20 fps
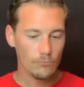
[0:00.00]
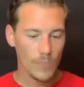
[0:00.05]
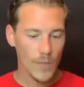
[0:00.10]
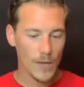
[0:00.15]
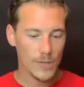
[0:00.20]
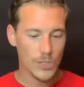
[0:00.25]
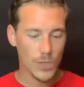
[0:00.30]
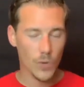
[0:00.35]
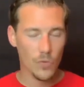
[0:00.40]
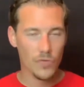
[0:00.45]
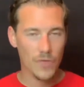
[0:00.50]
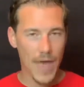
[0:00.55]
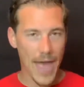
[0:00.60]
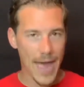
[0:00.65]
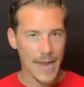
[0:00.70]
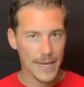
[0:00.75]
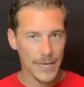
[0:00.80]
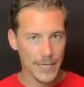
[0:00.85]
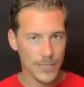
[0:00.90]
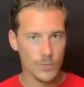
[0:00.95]
So
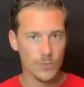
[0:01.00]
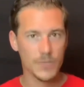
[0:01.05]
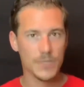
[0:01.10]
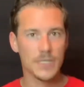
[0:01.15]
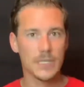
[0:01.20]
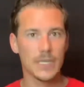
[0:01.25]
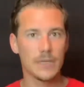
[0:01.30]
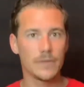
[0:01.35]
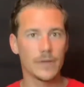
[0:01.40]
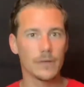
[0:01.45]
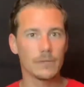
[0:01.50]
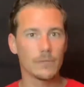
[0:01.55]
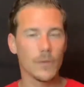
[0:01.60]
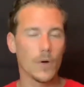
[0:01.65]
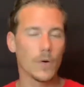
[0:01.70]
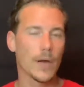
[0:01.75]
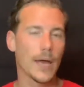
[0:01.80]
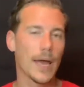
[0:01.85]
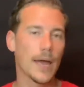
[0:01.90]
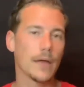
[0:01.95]
that is receiving,
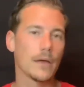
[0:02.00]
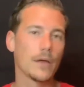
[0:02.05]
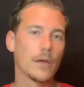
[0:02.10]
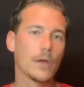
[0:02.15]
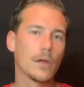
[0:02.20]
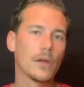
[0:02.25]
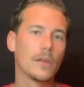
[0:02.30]
okay?